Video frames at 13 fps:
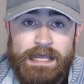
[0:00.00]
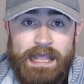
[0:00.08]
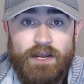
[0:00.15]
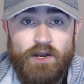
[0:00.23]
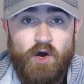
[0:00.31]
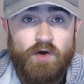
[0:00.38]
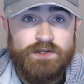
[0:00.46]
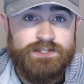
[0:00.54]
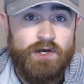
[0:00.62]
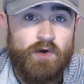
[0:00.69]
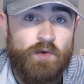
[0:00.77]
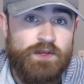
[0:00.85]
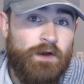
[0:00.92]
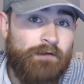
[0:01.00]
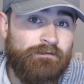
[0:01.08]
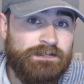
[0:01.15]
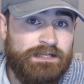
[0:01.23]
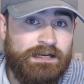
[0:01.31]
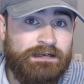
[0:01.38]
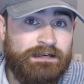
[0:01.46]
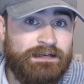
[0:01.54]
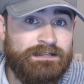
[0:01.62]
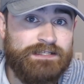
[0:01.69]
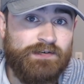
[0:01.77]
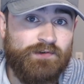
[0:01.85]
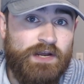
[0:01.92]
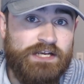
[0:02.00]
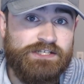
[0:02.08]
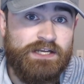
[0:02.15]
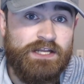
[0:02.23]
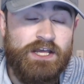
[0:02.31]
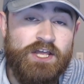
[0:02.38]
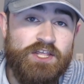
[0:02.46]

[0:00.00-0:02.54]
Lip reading: And also you have to take into consideration,